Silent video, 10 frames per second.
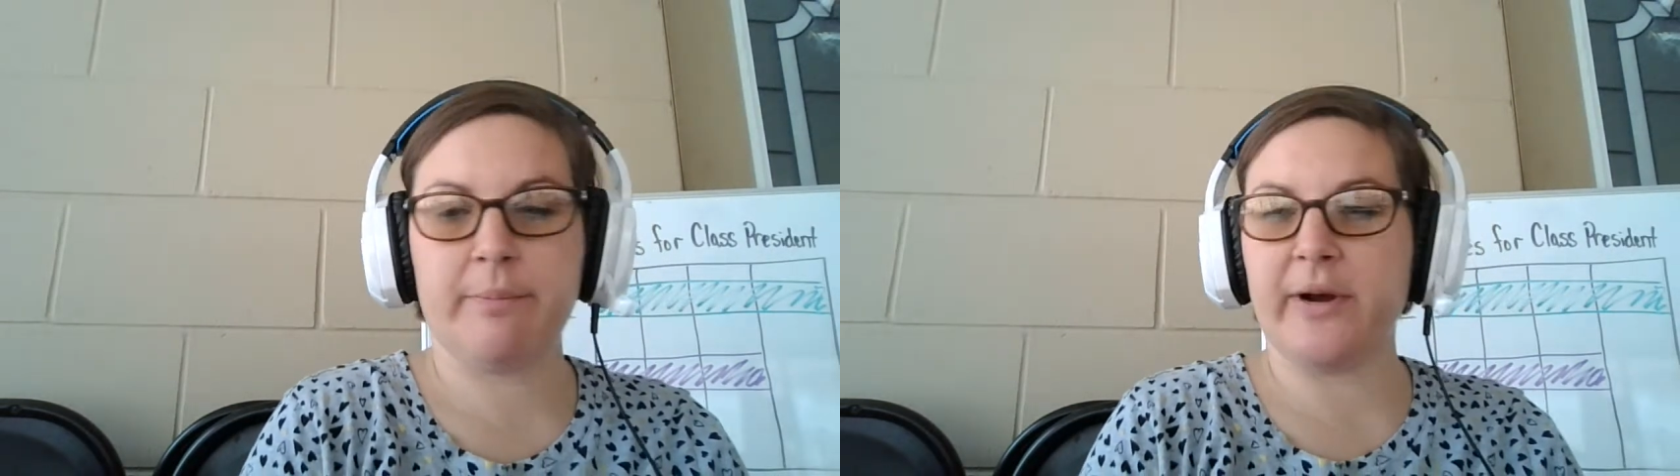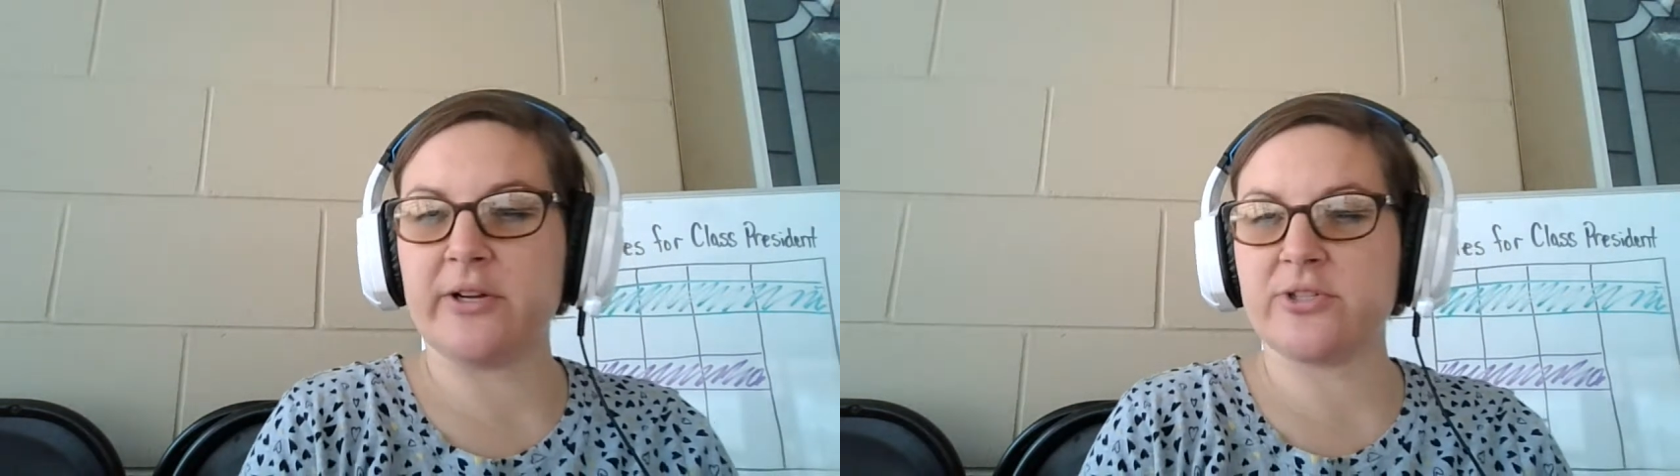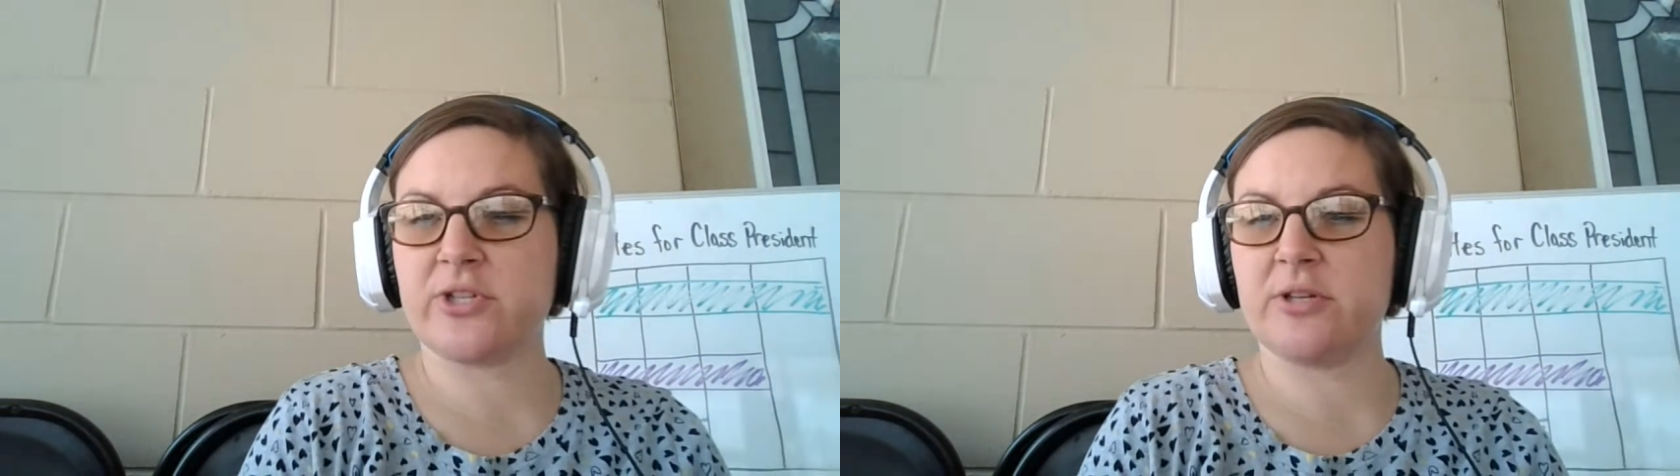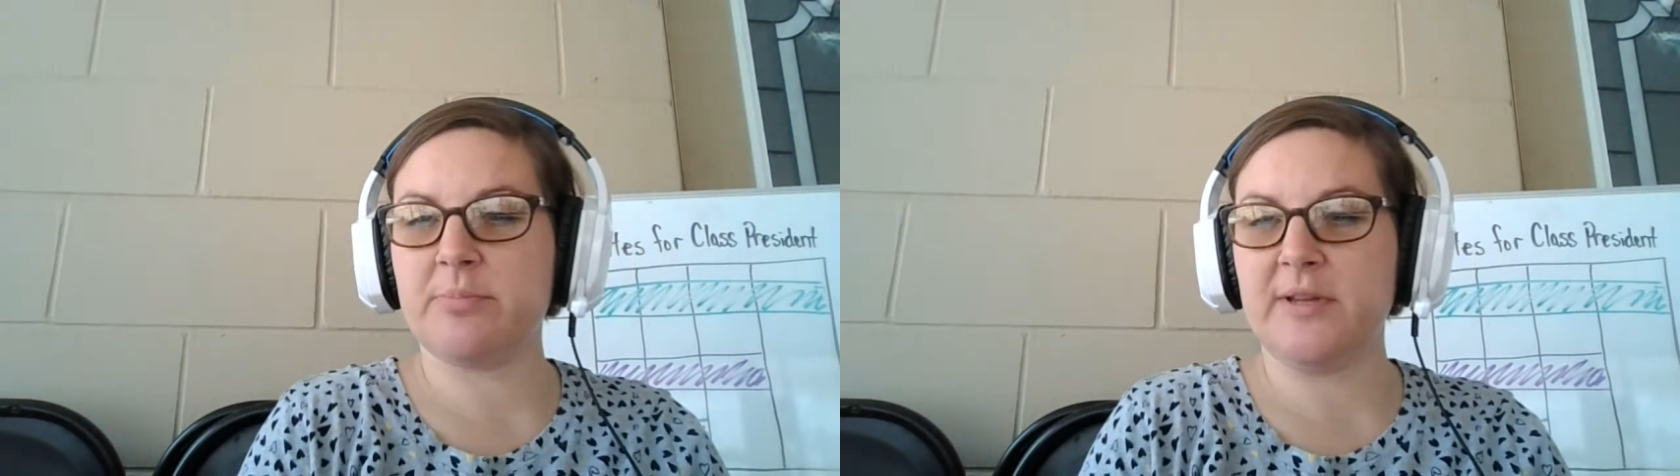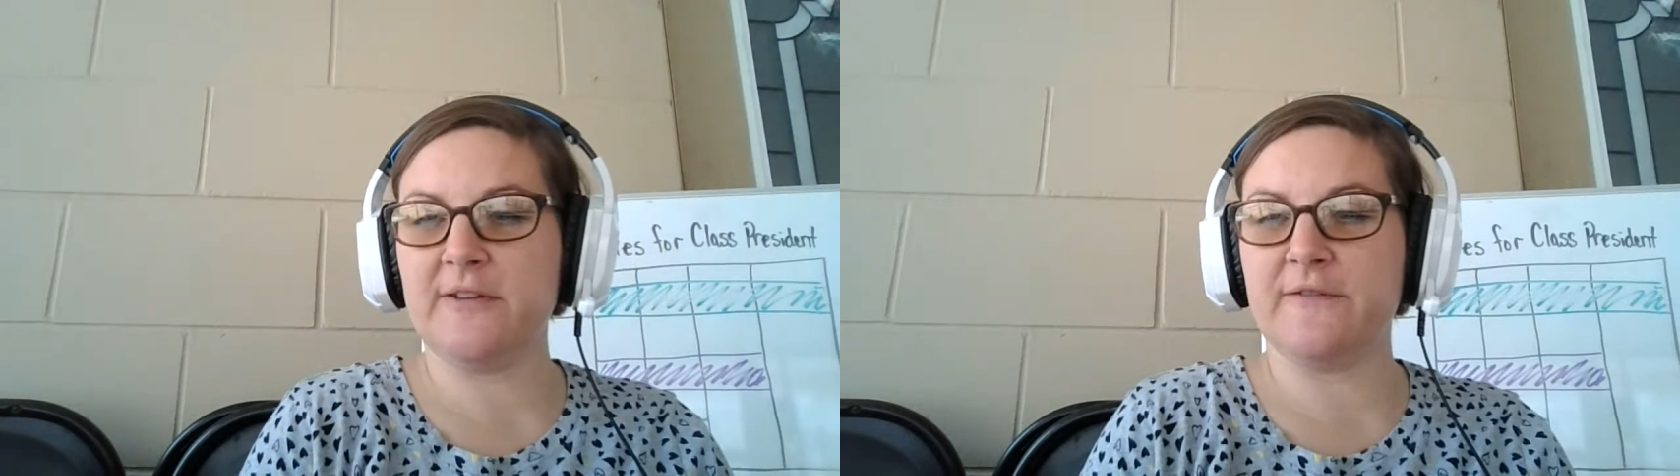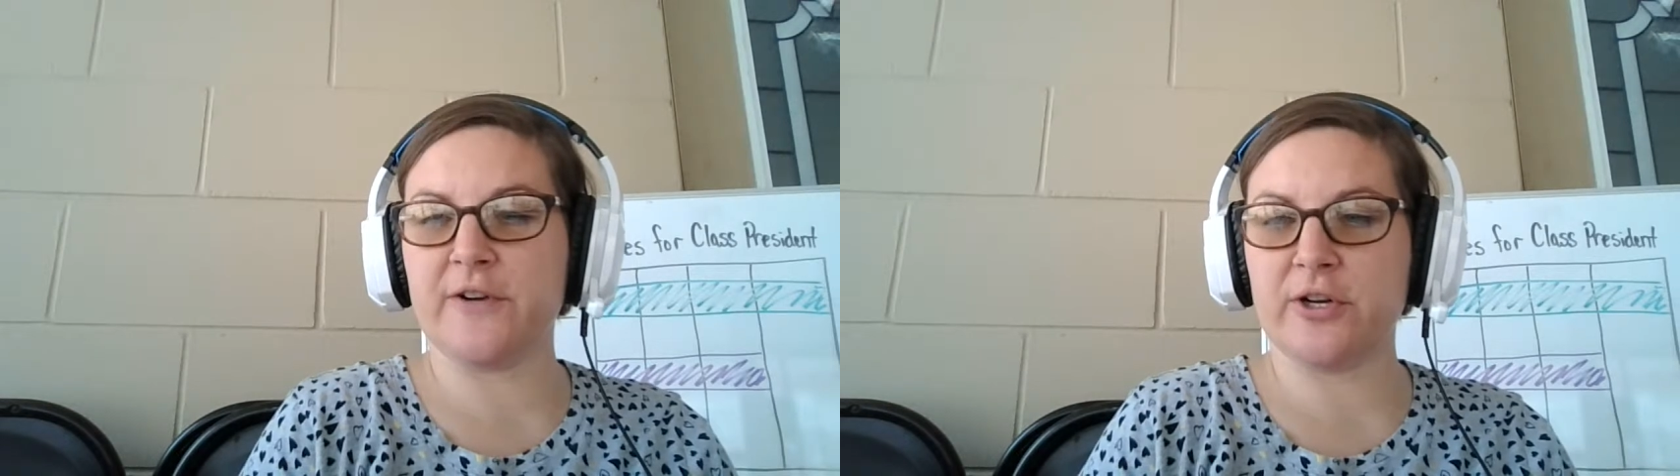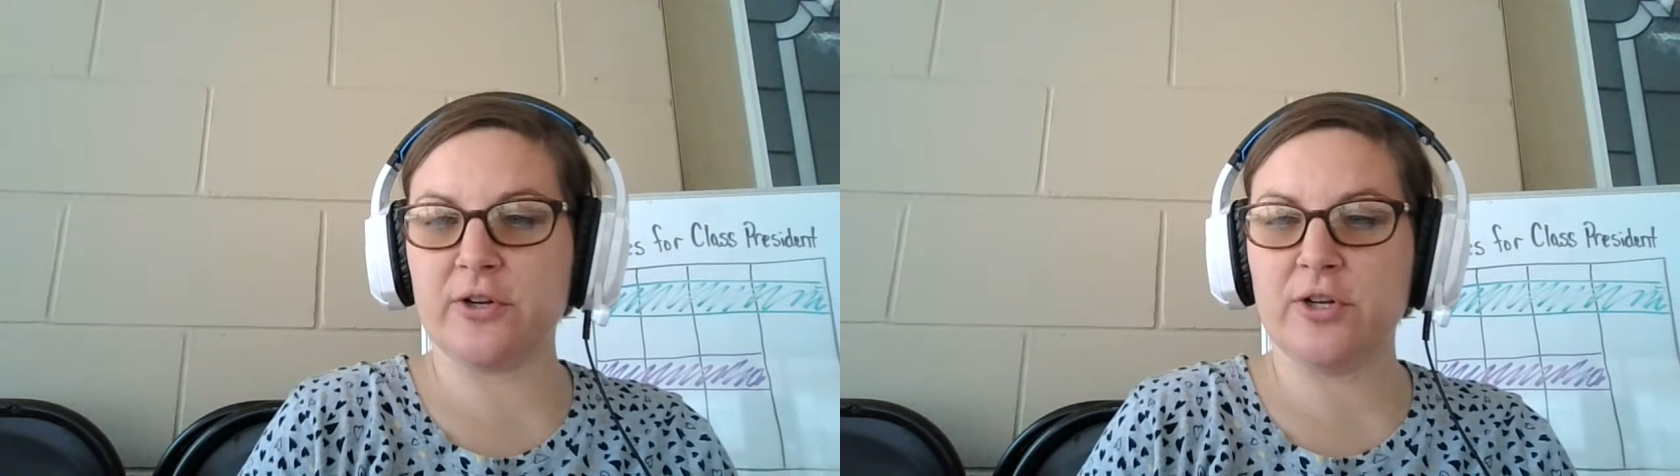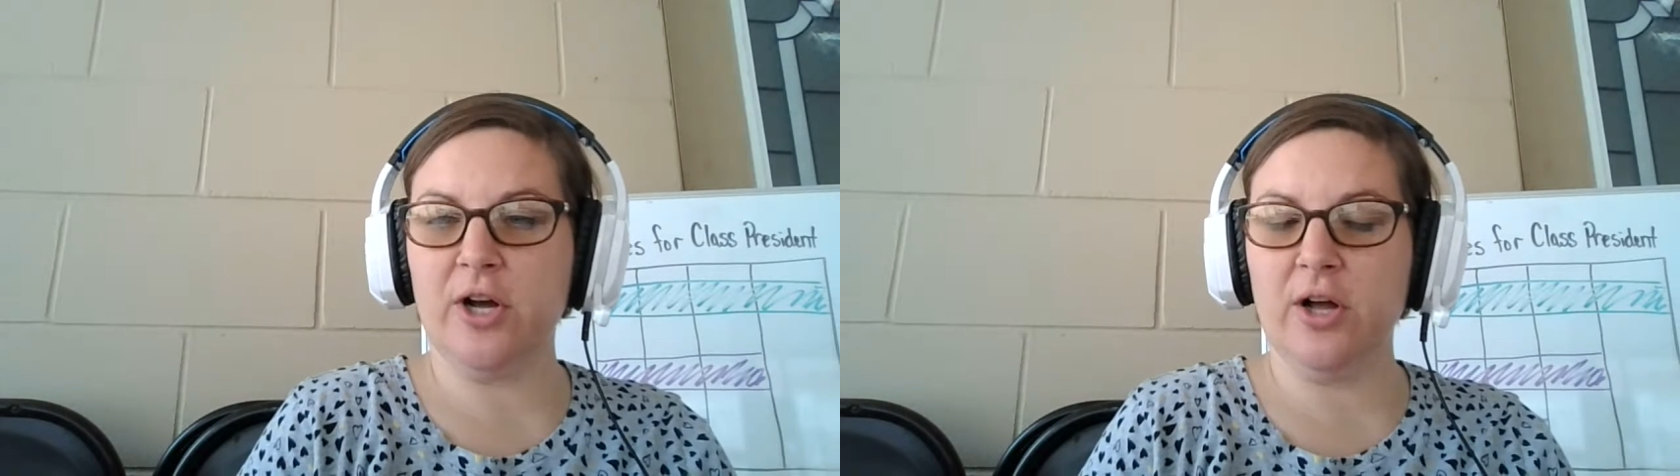Bars could be
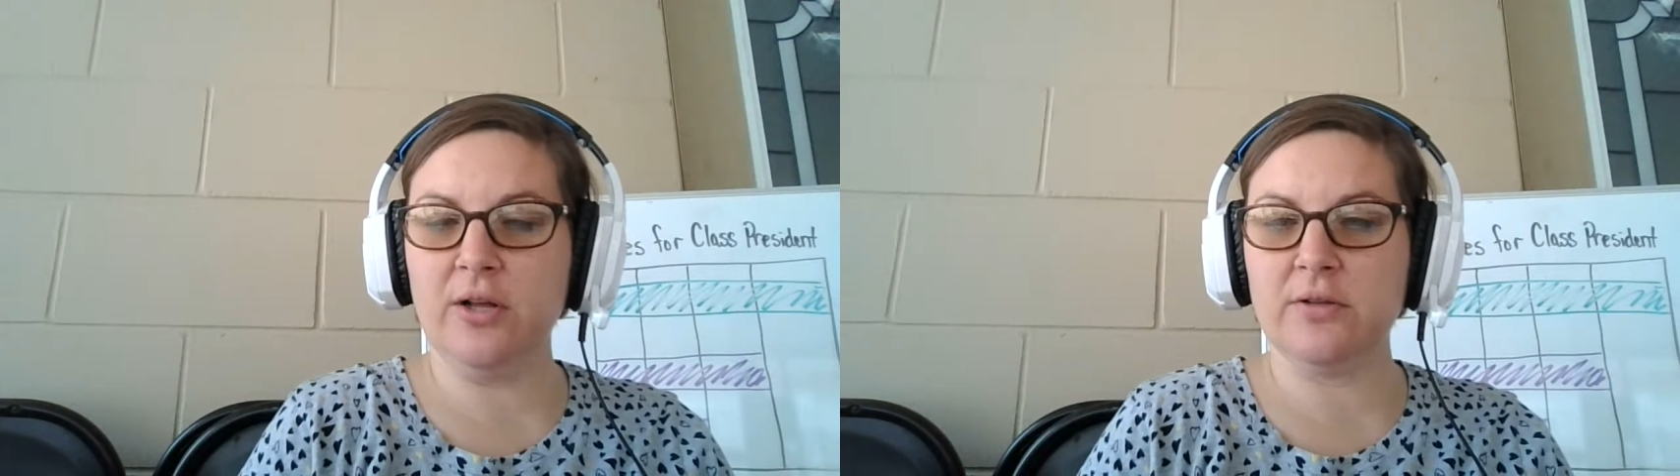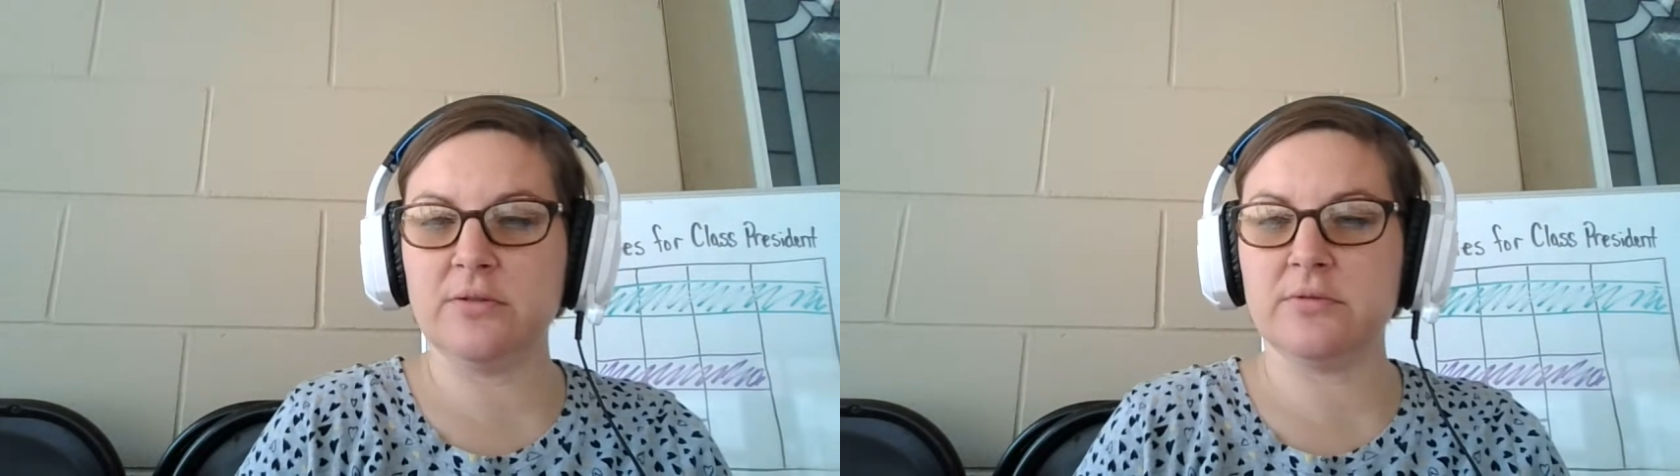vertical,